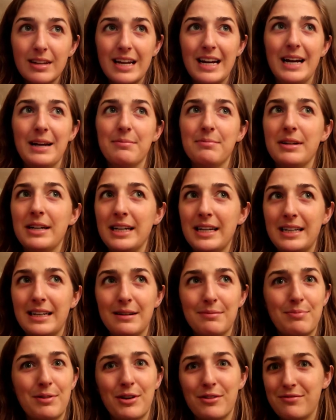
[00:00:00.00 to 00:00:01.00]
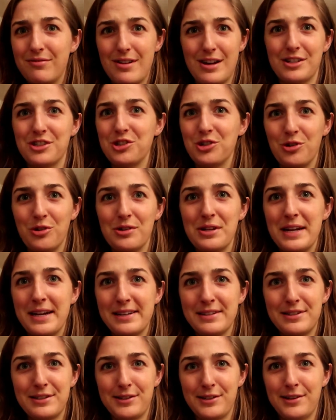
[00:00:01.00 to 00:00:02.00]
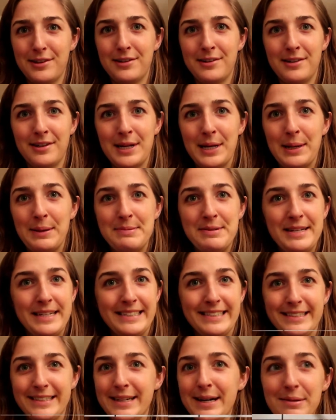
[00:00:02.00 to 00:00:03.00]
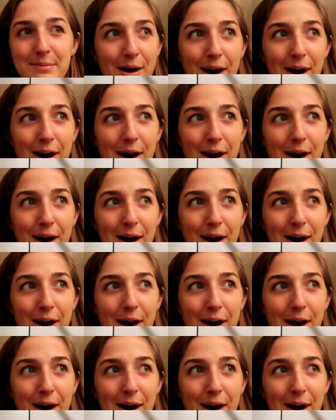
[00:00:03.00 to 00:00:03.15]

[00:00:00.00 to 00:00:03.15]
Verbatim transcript: I'm like a professional dancer. I mean, come